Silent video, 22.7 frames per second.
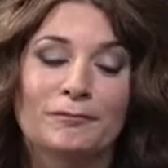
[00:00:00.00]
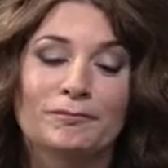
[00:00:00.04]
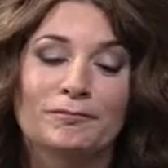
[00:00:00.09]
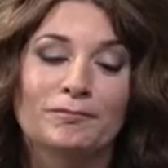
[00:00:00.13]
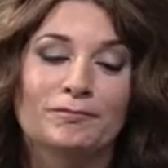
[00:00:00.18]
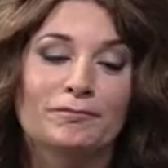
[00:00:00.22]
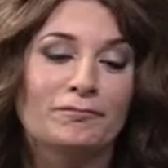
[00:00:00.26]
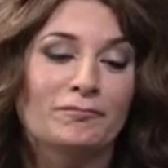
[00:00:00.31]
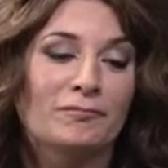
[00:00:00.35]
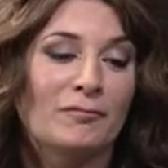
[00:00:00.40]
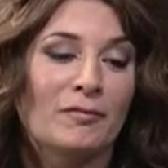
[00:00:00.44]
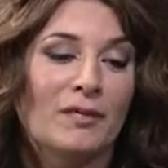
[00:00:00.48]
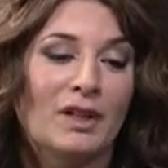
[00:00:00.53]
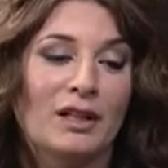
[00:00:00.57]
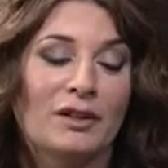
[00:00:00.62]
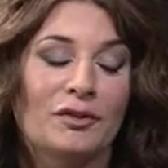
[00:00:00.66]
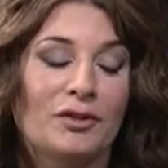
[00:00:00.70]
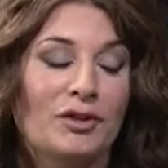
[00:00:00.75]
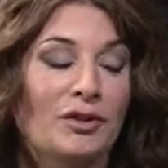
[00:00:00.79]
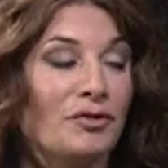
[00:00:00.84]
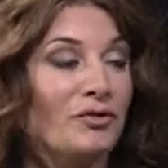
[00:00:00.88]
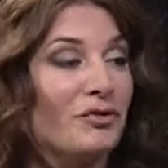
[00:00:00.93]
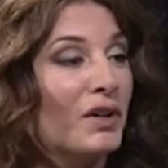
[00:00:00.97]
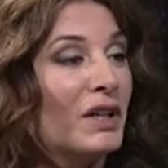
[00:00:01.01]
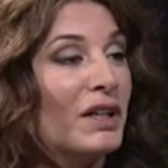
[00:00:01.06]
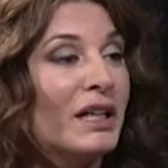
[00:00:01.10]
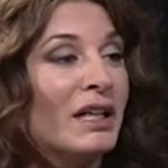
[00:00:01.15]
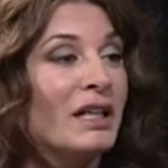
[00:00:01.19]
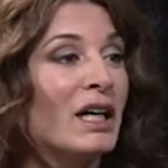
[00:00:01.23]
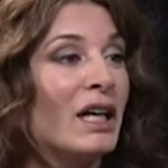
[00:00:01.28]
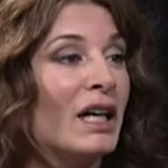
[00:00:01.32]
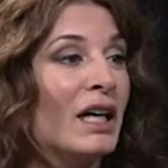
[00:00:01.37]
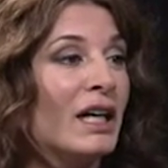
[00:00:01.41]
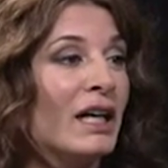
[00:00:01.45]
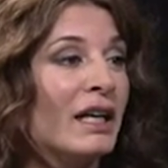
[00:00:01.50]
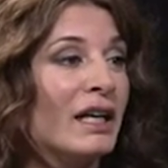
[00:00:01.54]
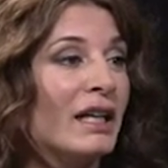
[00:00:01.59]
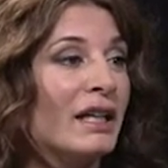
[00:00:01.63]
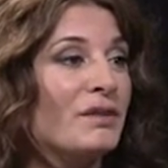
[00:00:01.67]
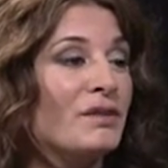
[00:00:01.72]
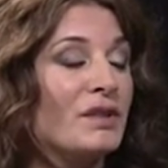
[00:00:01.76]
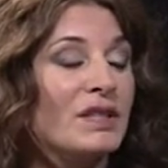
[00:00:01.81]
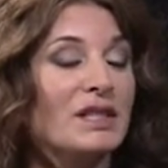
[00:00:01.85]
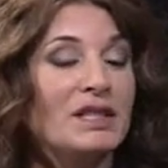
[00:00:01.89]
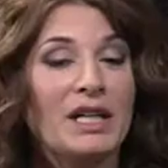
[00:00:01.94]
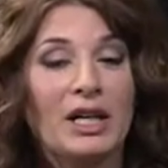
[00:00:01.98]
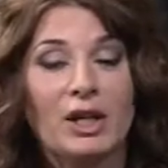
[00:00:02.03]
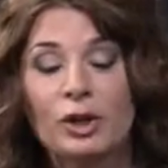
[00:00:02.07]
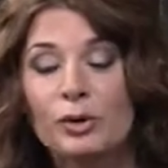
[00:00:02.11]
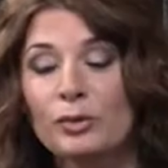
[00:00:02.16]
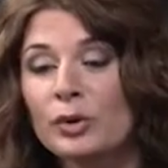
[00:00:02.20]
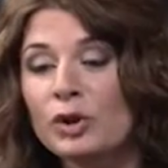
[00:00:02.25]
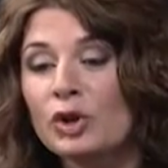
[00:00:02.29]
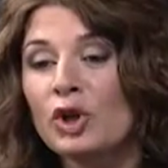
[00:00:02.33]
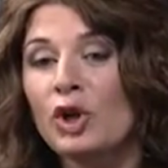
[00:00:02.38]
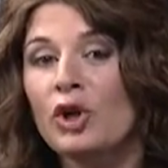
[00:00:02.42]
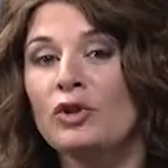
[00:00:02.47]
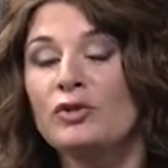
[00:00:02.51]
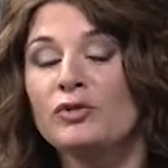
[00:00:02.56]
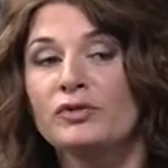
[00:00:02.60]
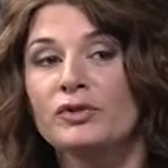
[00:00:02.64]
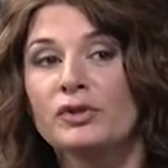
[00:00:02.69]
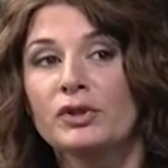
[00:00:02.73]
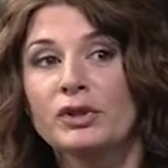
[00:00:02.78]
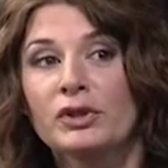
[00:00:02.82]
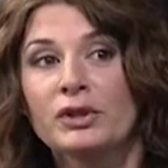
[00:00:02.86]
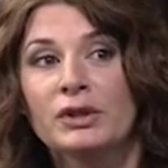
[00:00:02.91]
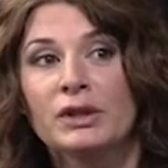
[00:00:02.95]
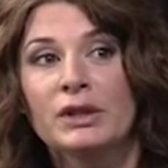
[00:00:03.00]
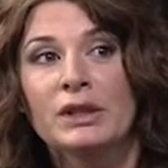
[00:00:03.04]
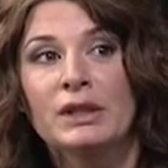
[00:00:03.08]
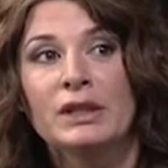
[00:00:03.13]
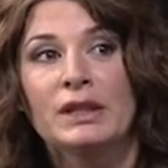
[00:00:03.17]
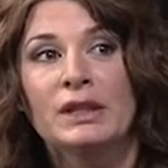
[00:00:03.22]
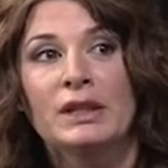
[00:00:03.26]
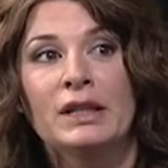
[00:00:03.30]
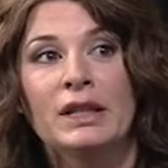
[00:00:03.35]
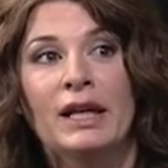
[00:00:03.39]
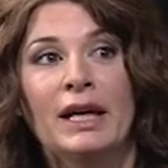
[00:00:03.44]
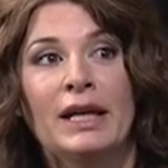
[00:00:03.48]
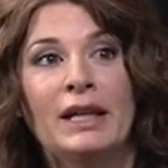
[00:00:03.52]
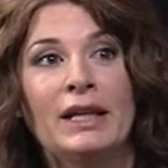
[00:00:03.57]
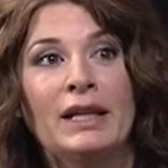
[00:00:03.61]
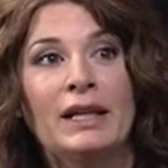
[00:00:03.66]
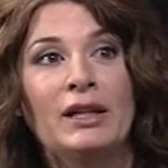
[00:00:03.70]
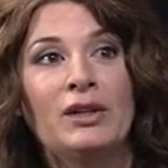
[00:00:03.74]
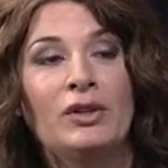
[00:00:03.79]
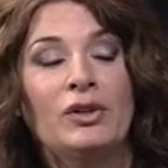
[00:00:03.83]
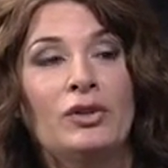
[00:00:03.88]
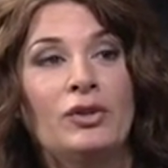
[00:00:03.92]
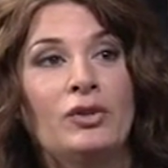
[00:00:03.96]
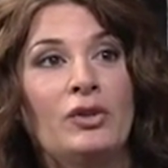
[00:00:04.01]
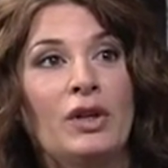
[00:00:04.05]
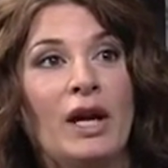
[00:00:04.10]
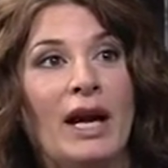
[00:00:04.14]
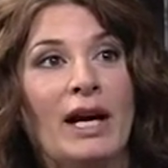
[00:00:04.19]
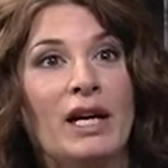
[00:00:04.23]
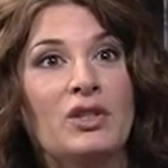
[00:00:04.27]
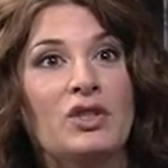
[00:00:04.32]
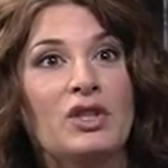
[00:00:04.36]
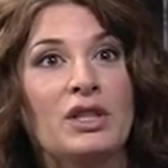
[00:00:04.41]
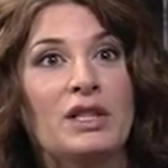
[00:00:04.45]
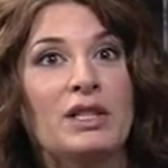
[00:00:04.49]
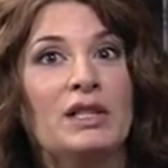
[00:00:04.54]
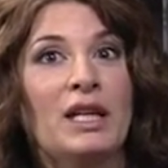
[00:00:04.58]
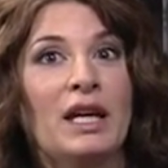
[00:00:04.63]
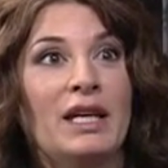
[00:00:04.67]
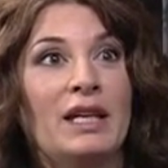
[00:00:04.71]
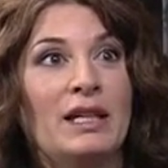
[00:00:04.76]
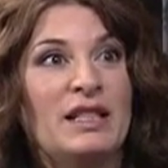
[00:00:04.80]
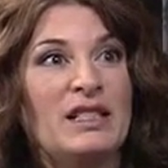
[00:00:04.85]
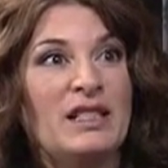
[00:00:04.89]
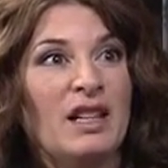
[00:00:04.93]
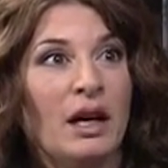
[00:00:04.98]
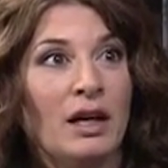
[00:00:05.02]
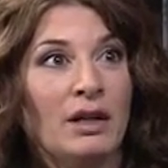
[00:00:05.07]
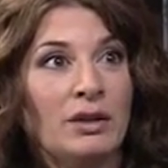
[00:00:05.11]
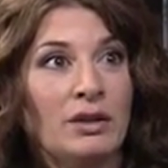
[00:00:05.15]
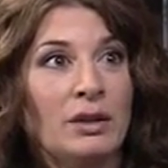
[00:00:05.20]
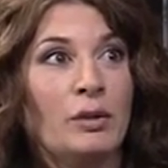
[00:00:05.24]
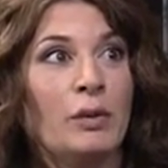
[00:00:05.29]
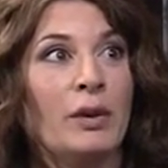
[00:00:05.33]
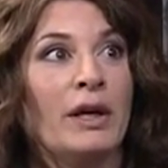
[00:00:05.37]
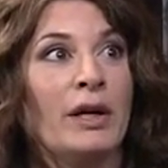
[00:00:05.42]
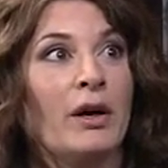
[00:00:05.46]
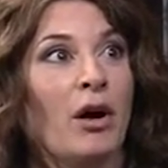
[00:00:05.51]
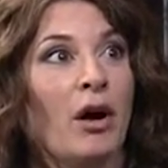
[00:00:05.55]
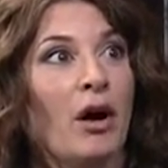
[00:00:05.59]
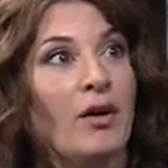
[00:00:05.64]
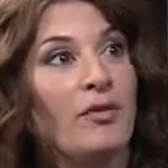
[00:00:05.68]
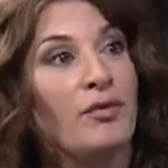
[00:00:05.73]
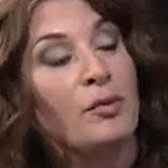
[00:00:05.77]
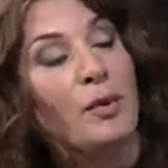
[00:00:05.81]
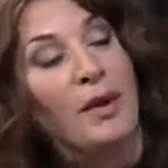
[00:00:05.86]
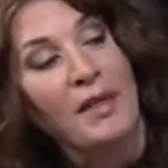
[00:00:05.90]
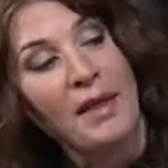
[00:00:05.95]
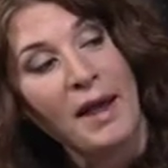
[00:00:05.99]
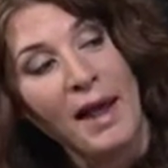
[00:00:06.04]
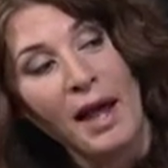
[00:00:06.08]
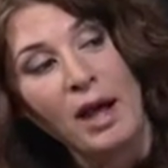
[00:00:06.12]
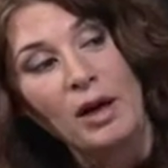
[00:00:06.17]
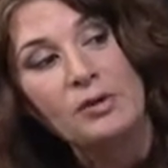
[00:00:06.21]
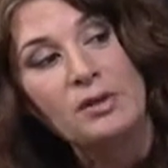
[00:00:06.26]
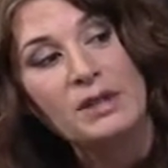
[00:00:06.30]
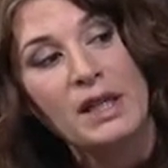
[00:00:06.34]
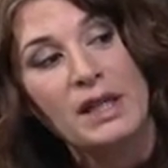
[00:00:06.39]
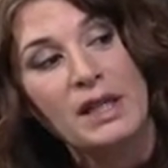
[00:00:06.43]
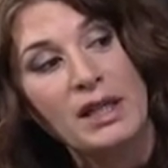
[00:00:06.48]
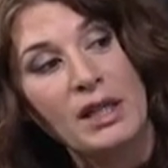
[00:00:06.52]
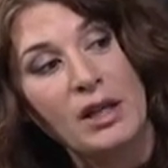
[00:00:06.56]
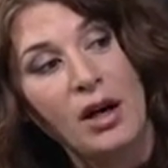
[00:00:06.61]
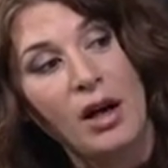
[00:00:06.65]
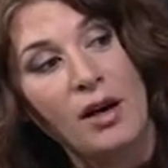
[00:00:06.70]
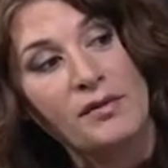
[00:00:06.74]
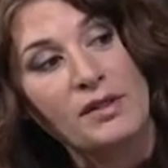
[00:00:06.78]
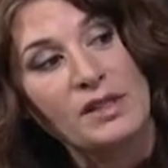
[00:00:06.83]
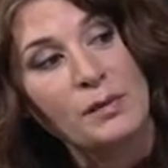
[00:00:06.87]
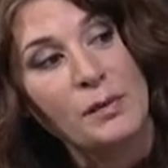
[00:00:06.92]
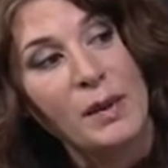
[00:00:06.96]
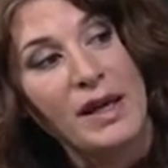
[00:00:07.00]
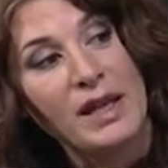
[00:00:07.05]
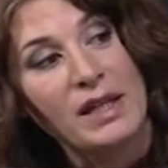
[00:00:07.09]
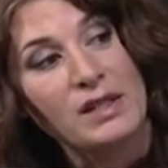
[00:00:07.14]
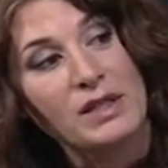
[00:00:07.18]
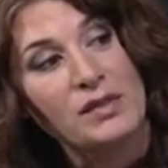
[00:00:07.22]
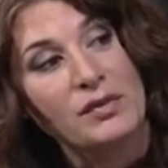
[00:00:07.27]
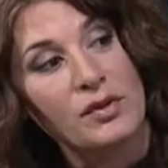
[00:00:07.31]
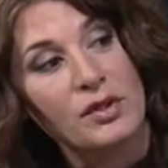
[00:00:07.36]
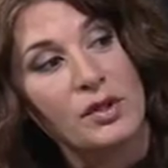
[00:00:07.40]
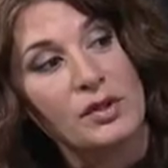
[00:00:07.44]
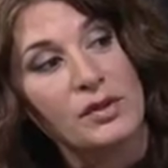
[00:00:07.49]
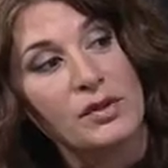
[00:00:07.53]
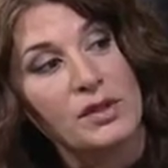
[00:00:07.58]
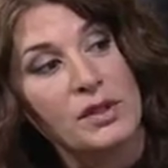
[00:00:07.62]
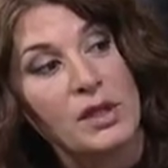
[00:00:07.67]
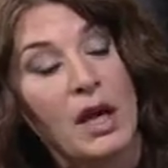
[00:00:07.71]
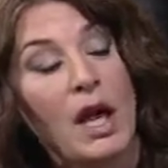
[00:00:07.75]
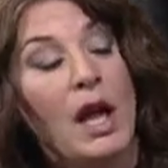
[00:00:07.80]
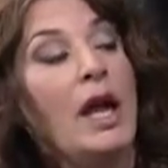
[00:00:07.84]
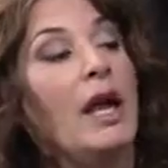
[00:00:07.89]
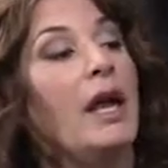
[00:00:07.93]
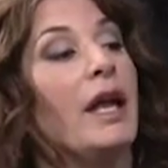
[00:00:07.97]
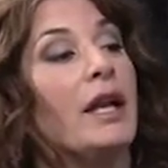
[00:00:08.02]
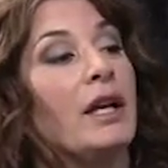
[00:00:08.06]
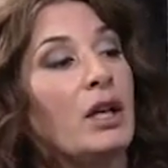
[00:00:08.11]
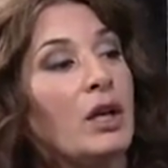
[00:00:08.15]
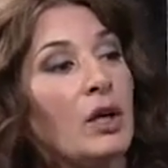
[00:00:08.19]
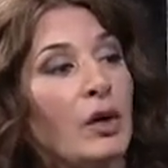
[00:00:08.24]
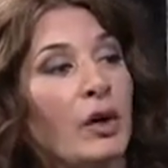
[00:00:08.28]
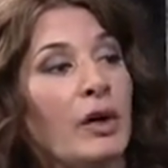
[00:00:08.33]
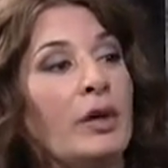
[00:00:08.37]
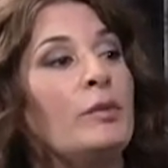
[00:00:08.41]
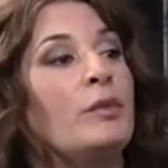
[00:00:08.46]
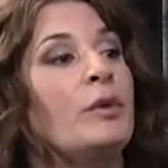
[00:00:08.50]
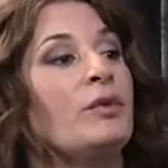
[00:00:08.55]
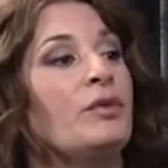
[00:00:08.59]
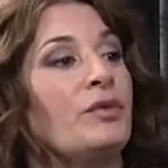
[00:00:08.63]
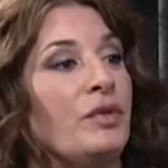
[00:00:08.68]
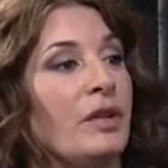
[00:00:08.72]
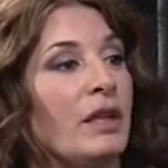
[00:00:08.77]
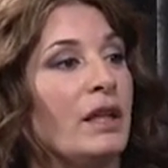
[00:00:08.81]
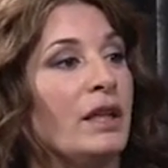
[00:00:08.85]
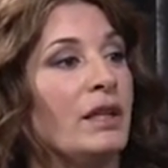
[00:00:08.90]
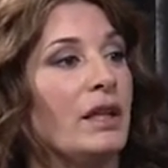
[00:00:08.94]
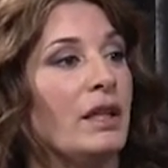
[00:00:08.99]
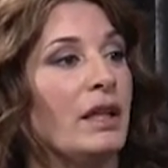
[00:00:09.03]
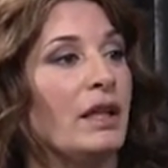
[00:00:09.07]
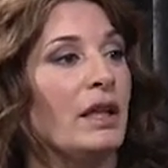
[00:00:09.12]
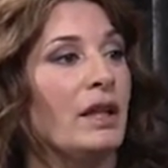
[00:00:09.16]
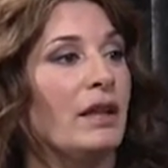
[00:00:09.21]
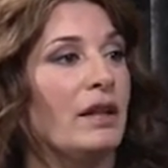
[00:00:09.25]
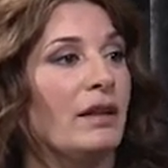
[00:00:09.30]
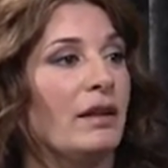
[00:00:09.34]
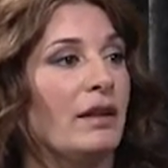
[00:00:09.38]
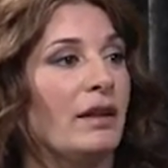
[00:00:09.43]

um, he was a funny guy. He was a terrible golfer, and he could actually take his underwear off without taking off his pants first. An incredible feat, and I